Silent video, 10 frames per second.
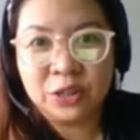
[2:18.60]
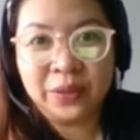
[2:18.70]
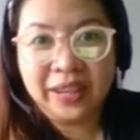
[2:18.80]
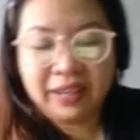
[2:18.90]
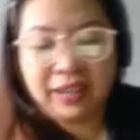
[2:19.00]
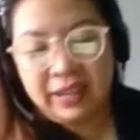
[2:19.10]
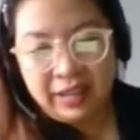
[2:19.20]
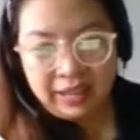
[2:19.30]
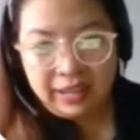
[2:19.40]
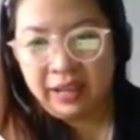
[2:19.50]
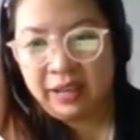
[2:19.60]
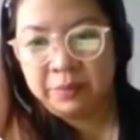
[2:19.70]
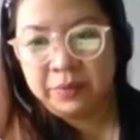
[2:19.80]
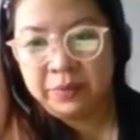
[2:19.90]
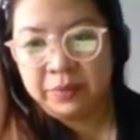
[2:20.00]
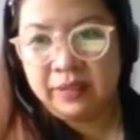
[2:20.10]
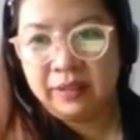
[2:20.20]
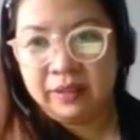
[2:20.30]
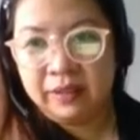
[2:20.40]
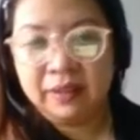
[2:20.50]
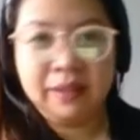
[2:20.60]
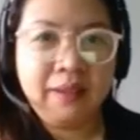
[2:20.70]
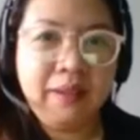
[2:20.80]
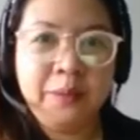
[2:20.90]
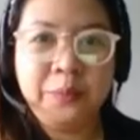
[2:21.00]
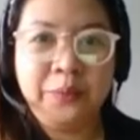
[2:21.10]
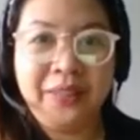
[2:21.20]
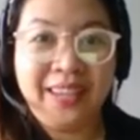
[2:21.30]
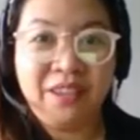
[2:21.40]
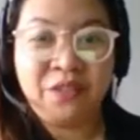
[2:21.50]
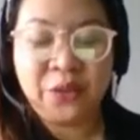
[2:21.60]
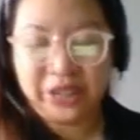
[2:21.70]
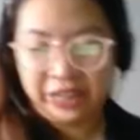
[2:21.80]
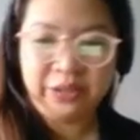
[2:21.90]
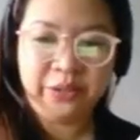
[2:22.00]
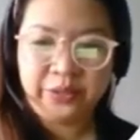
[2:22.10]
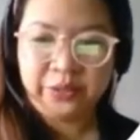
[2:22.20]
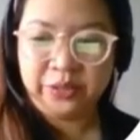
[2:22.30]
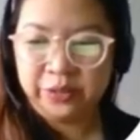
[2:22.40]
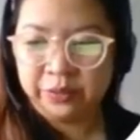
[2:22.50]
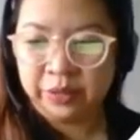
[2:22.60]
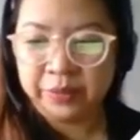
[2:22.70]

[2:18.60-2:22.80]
to it I'm going to play it for you. Wait a